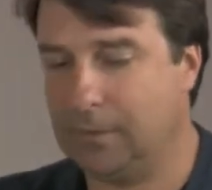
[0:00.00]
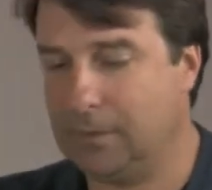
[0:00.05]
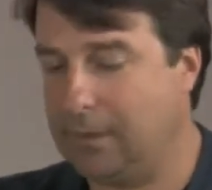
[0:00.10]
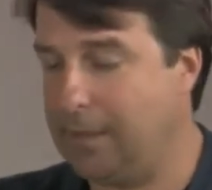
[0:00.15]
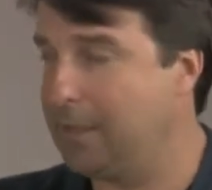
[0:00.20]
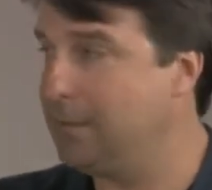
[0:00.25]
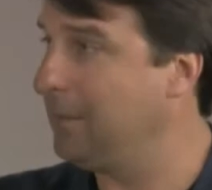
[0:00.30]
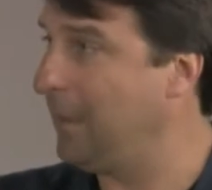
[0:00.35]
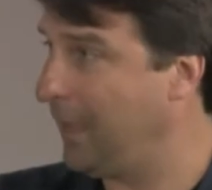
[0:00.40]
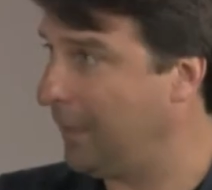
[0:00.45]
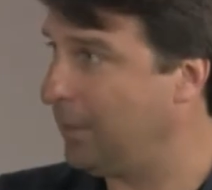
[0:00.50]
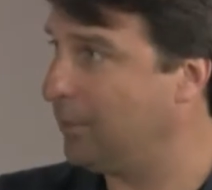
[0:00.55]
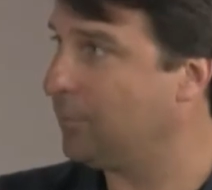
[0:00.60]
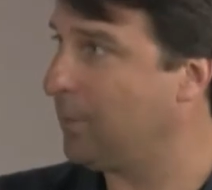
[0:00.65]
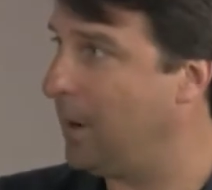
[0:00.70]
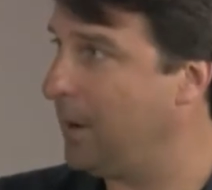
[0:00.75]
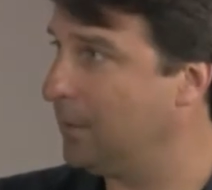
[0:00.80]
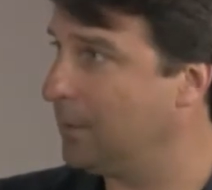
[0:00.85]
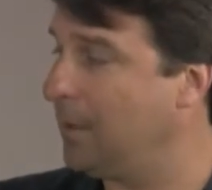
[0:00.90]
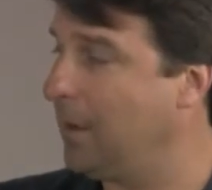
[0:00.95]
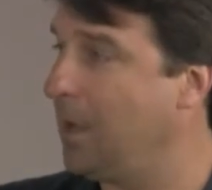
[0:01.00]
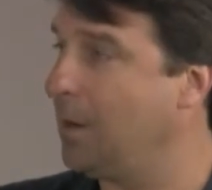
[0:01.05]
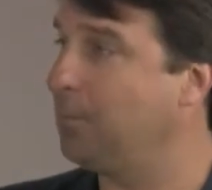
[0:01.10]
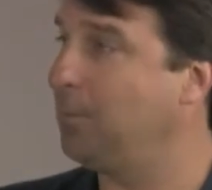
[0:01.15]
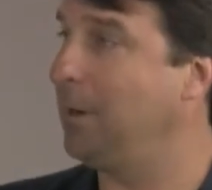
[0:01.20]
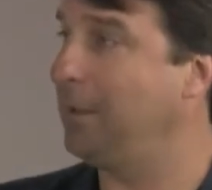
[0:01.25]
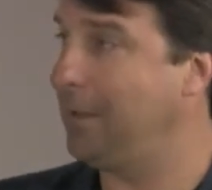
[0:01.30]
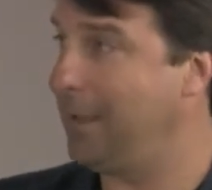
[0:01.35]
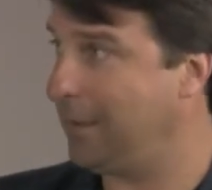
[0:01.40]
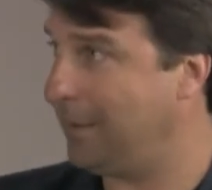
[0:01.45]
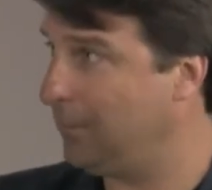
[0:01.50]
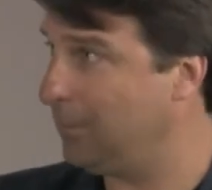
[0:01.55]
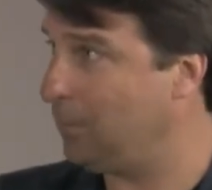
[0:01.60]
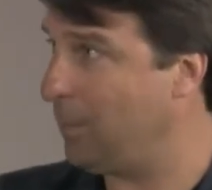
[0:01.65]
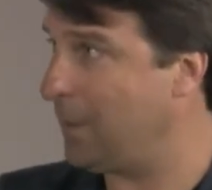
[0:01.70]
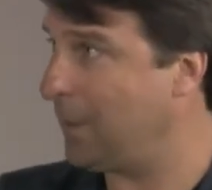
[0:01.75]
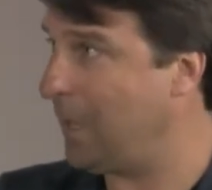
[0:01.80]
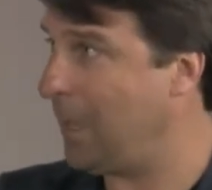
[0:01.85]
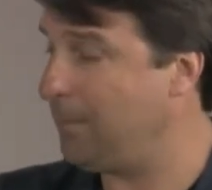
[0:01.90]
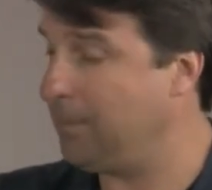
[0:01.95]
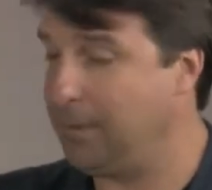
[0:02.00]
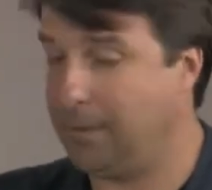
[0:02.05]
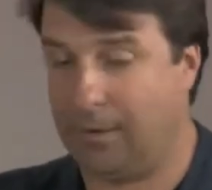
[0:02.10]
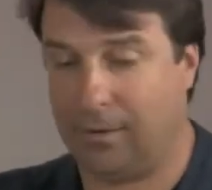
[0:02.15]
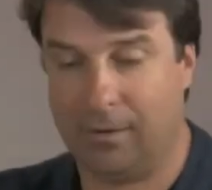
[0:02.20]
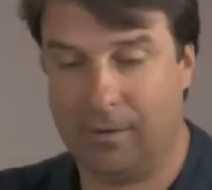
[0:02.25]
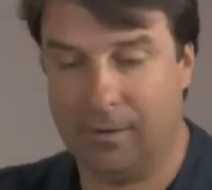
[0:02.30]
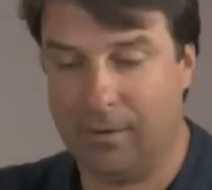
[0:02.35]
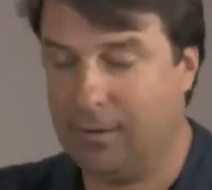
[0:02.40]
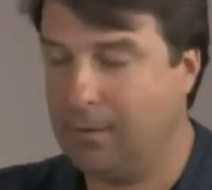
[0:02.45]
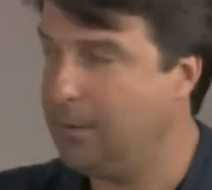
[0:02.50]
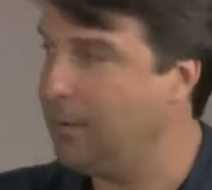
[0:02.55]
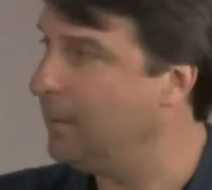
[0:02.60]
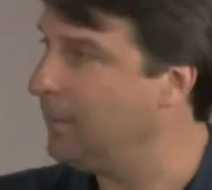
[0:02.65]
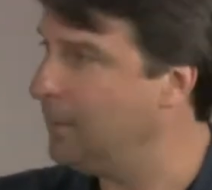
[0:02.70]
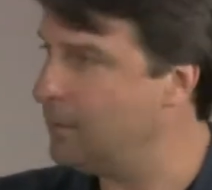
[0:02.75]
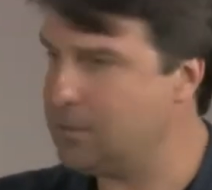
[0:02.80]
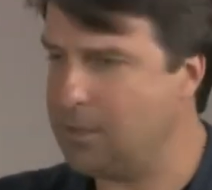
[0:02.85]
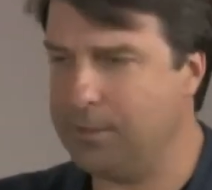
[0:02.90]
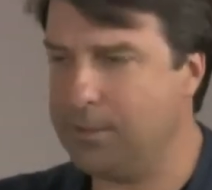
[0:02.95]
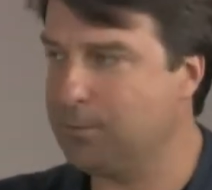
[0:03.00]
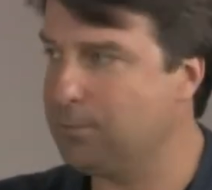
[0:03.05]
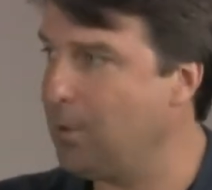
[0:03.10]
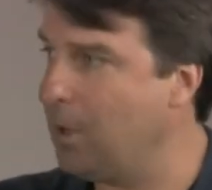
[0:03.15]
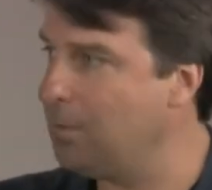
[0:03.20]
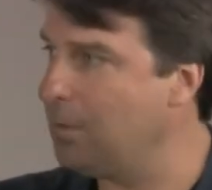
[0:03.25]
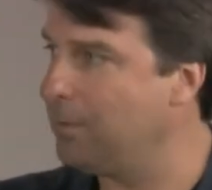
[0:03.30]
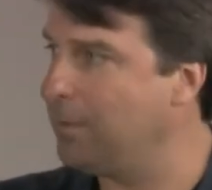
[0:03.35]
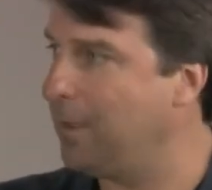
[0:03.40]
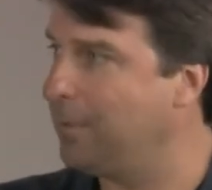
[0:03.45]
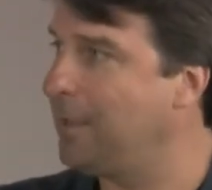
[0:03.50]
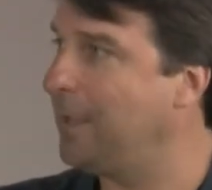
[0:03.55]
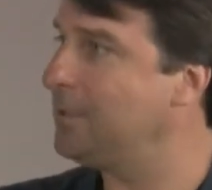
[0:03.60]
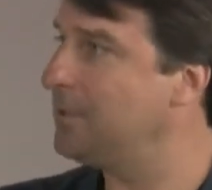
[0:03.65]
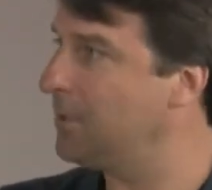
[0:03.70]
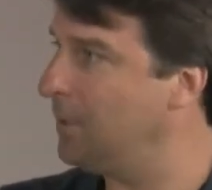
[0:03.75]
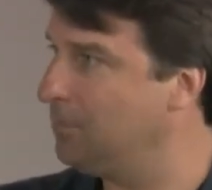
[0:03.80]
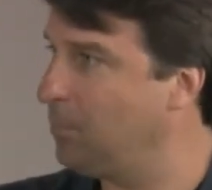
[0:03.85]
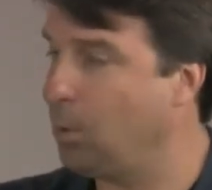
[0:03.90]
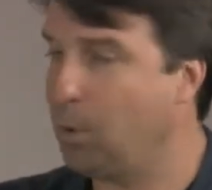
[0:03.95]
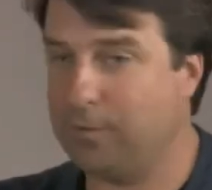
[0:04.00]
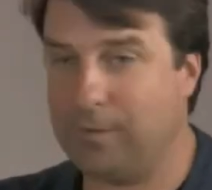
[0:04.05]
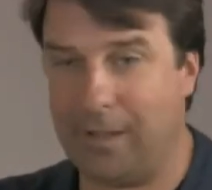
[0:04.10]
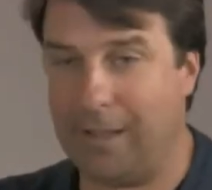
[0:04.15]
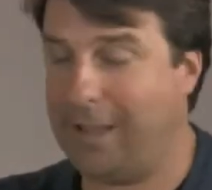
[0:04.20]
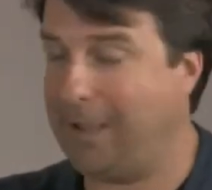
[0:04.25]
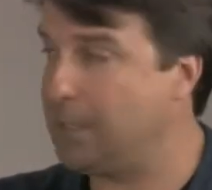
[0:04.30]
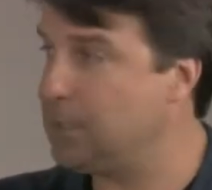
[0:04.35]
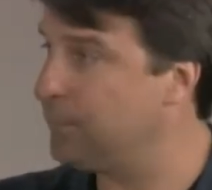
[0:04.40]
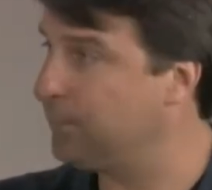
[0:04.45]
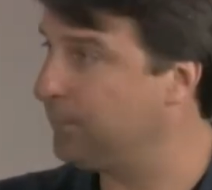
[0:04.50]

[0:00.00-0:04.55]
And like a Ron Con- wait, like Y Combinator. There's nothing wrong with that. That's right. more of a hedge